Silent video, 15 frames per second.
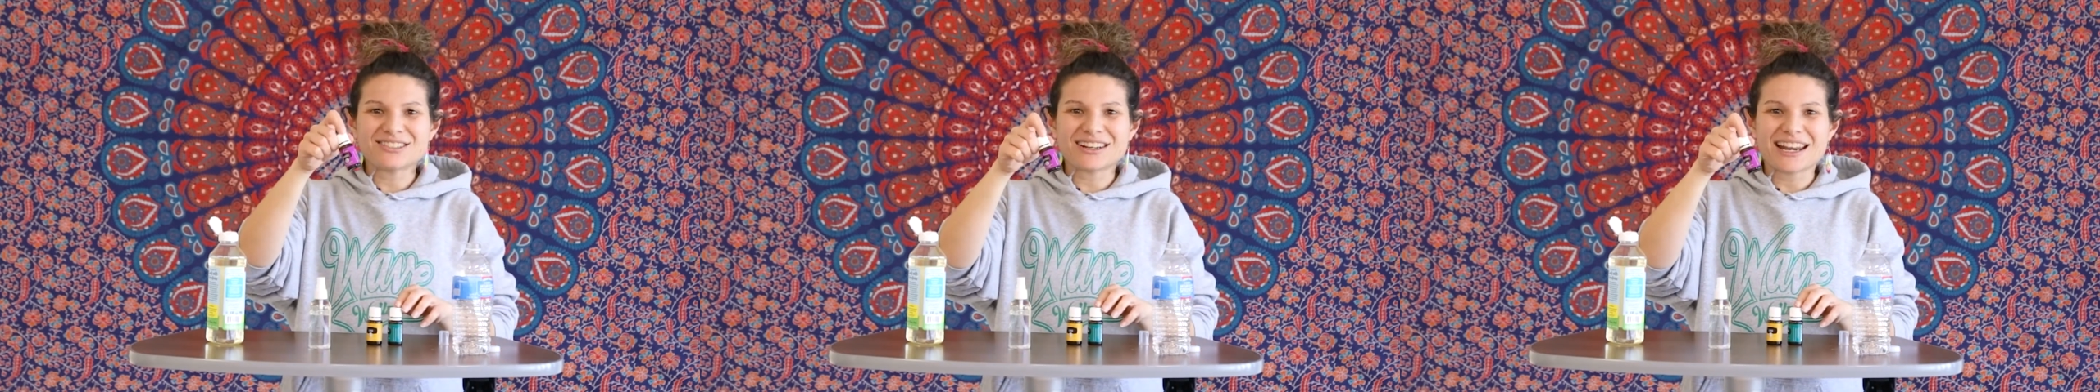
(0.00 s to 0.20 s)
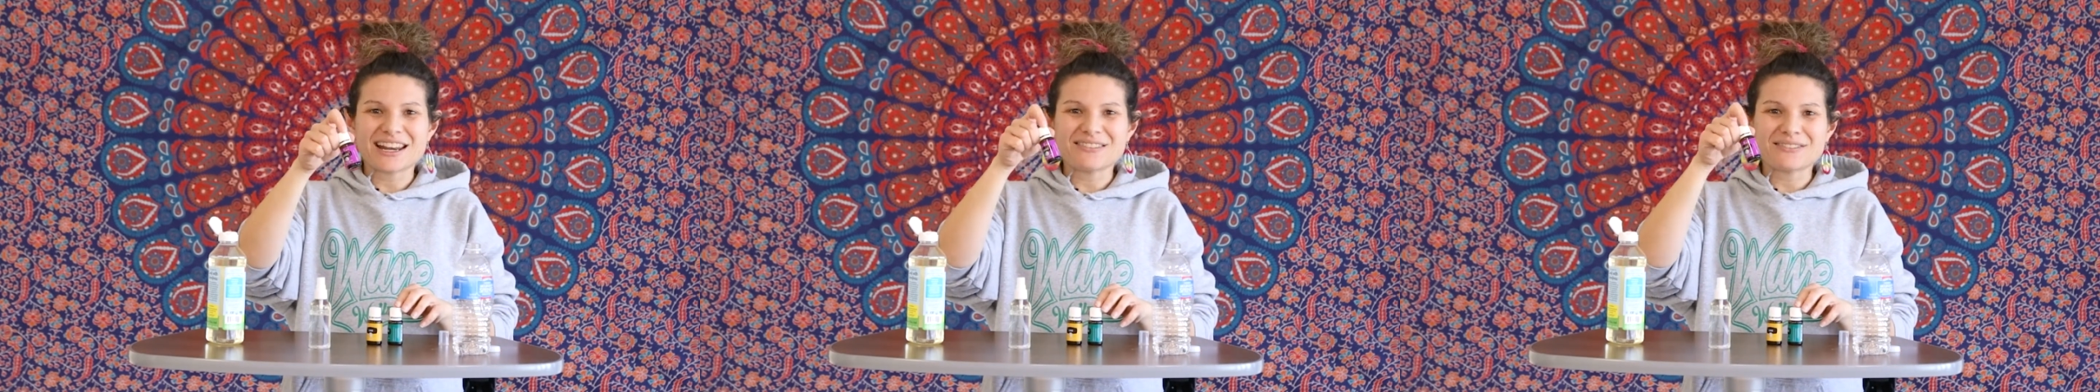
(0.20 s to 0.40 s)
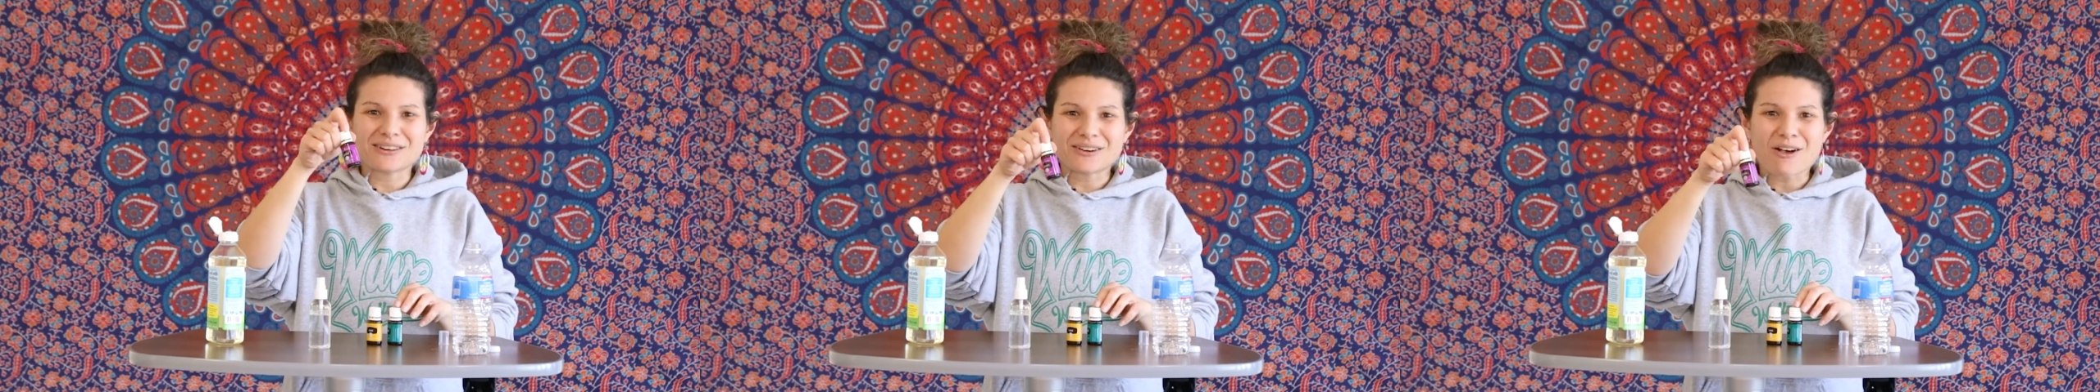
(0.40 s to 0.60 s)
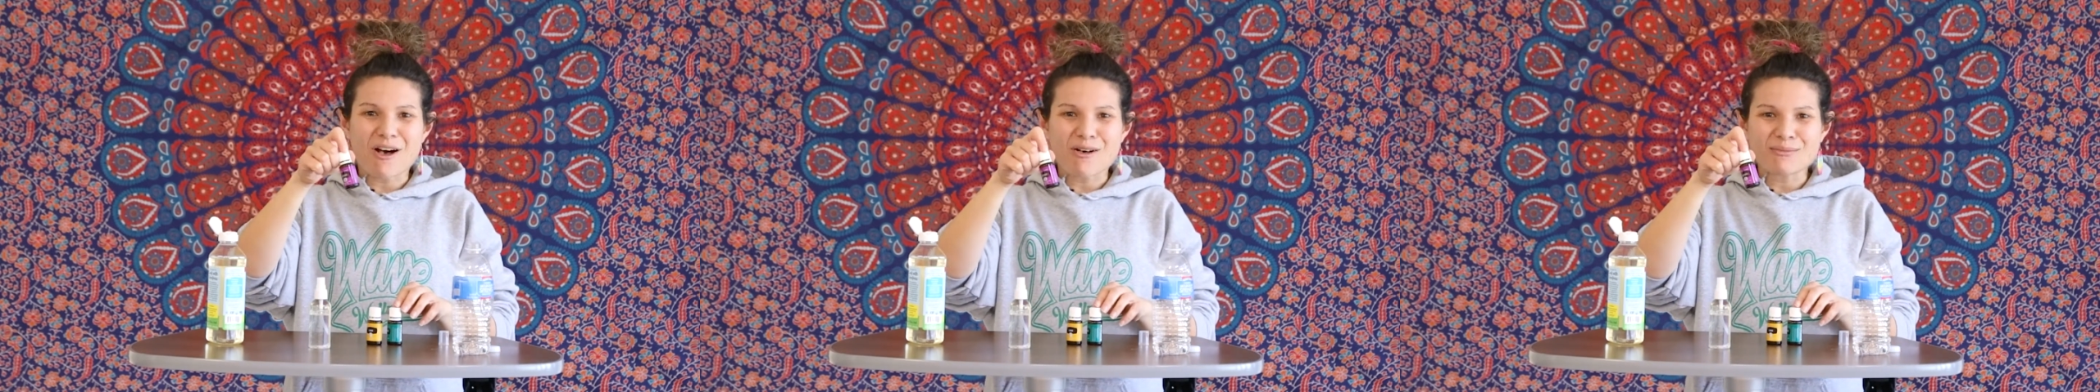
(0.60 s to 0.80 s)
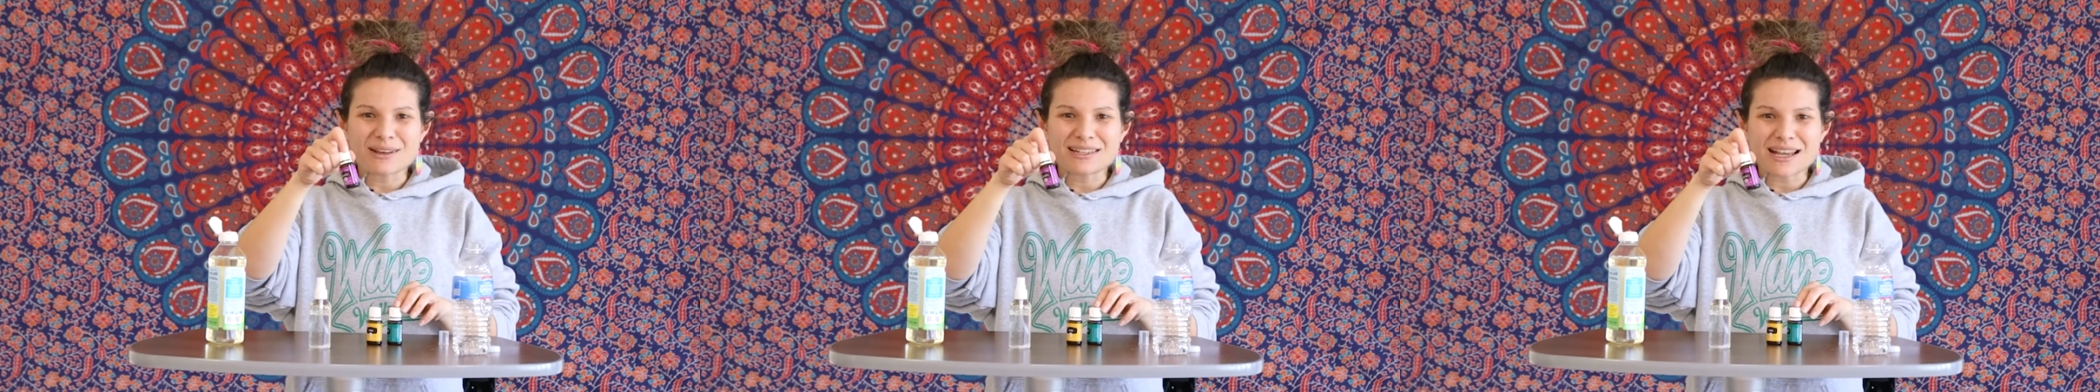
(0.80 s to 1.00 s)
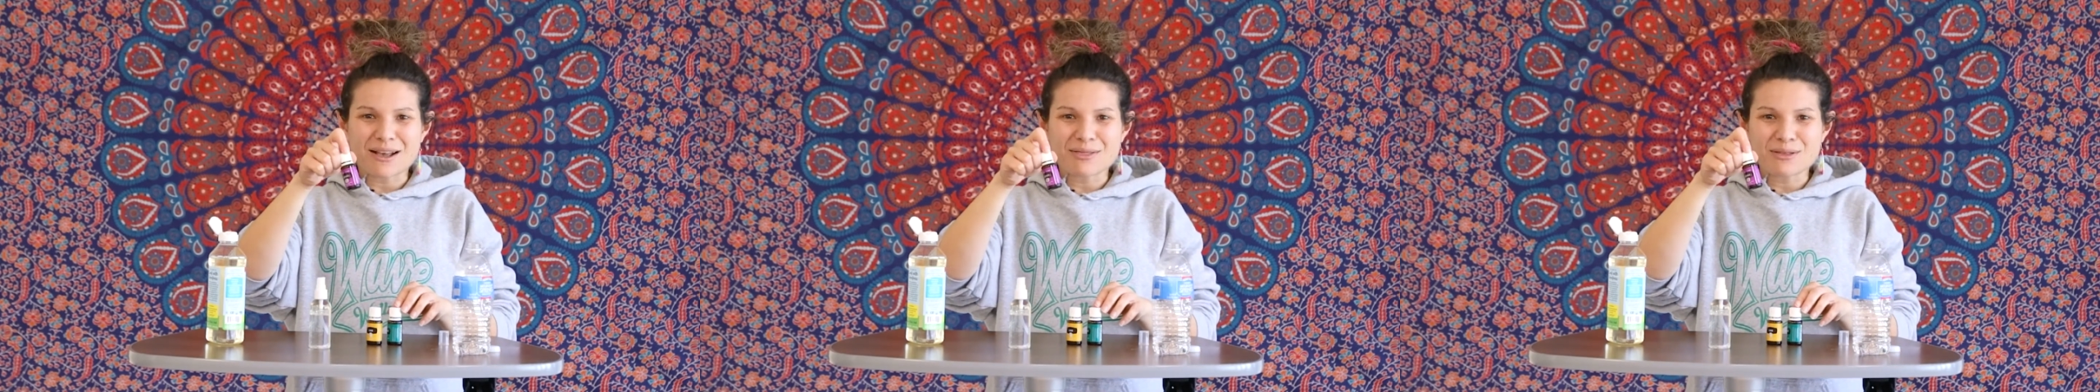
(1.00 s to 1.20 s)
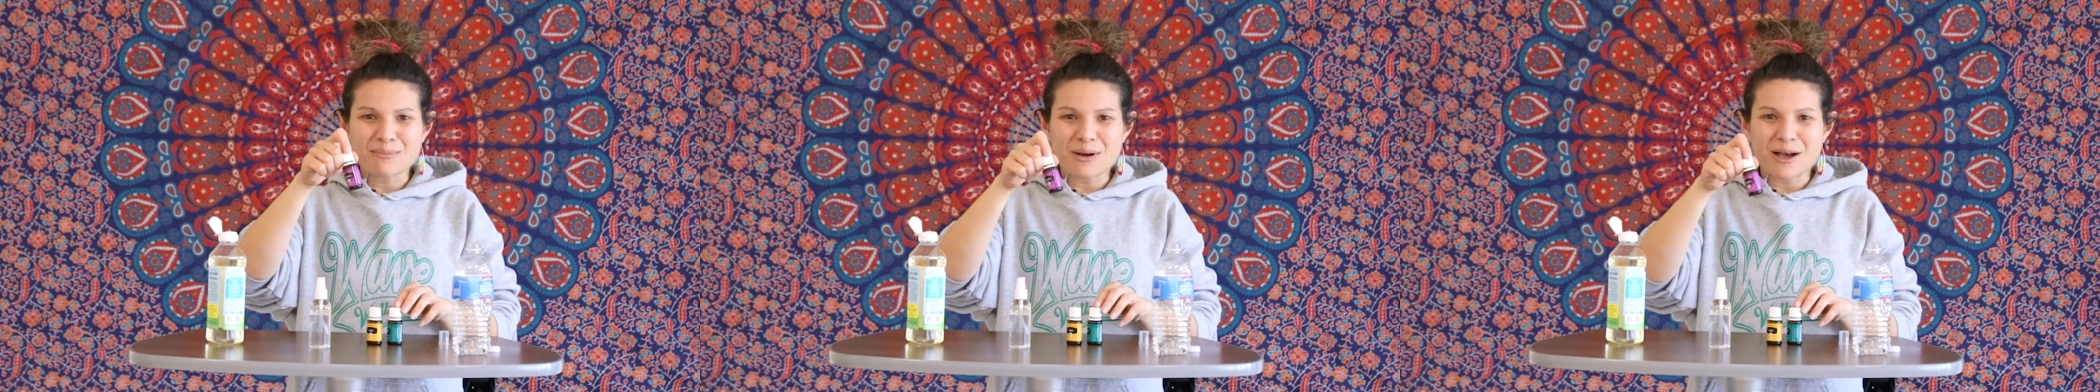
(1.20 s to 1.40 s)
great for calming down the